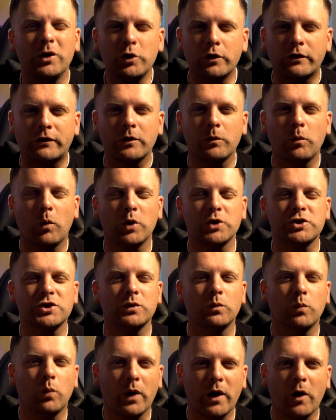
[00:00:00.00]
used to
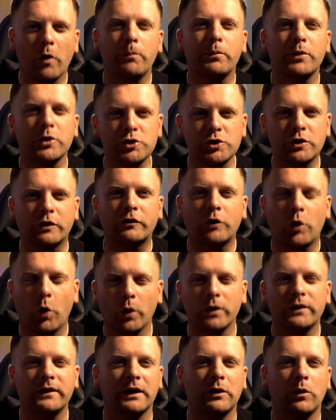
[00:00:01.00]
watching well-produced
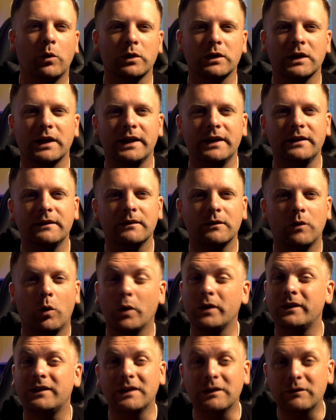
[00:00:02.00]
content online,
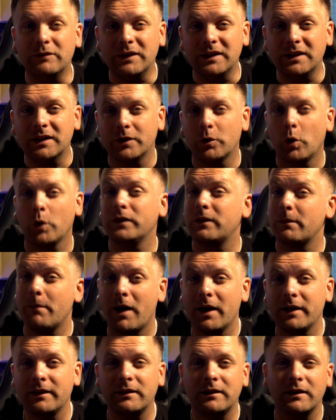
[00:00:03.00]
on TV and on
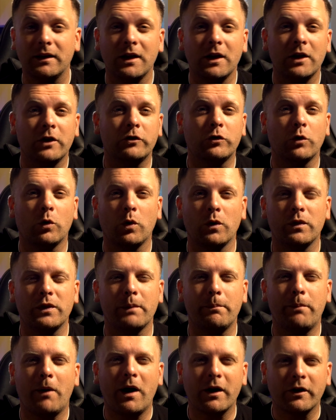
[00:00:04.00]
demand, so
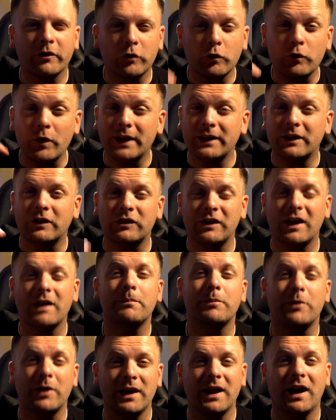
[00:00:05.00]
the bar is already
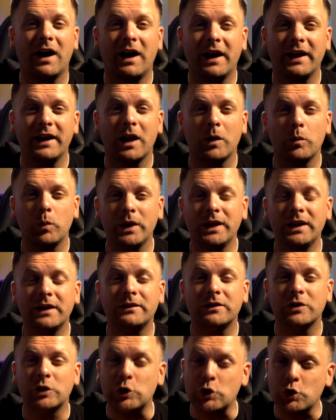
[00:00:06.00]
set pretty high and we
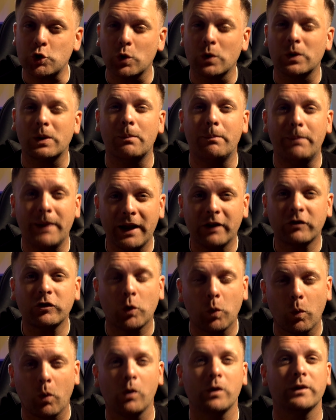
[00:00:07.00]
need to ensure the best
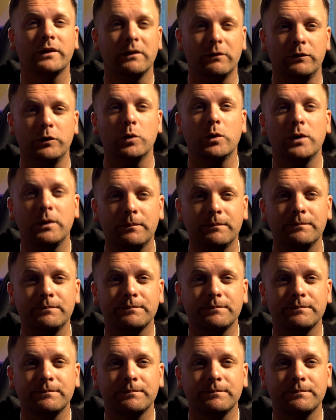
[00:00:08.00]
quality viewing.